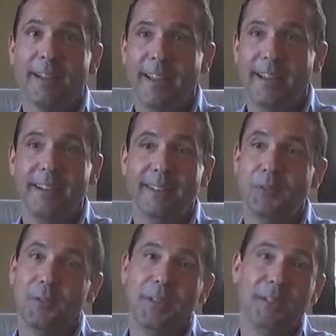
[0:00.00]
And
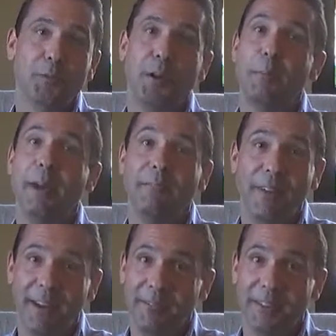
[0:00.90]
it's one of my
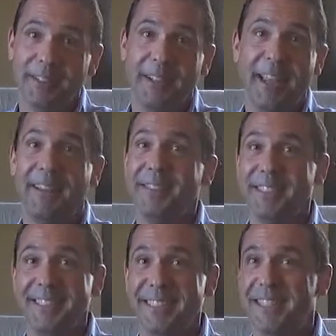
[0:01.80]
favorites. I'll have to
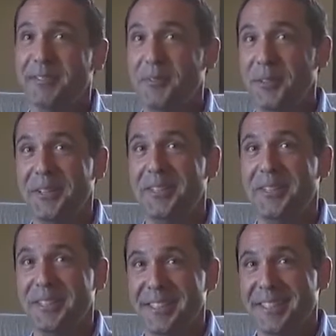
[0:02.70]
sing it for you.